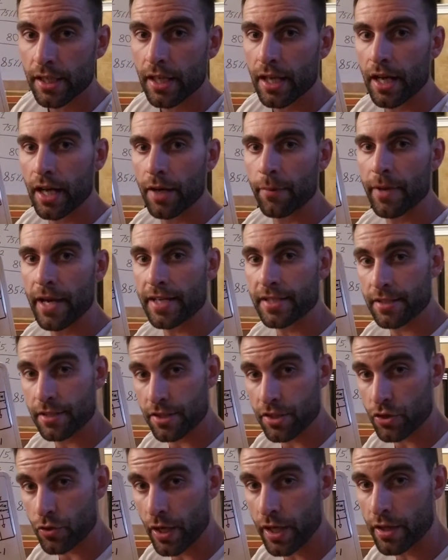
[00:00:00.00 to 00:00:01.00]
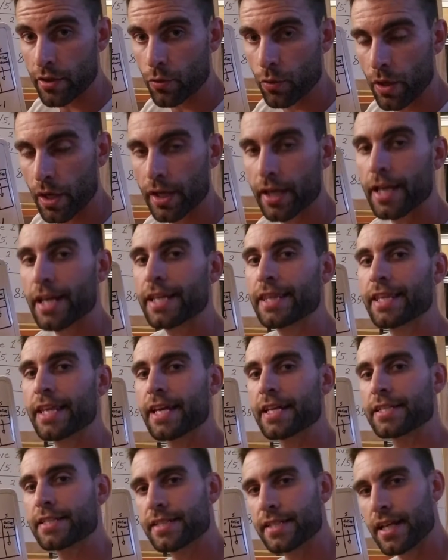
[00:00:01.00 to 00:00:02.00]
as the strength work, the
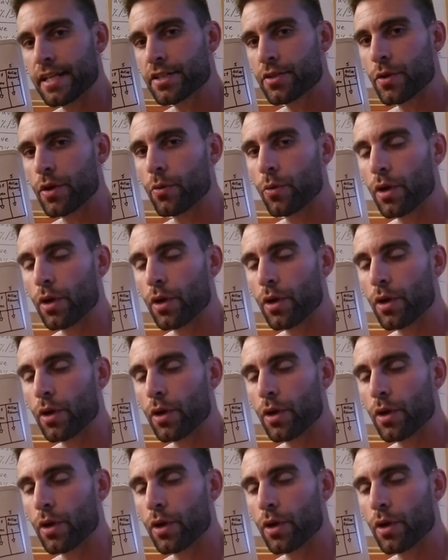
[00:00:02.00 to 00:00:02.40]
accessory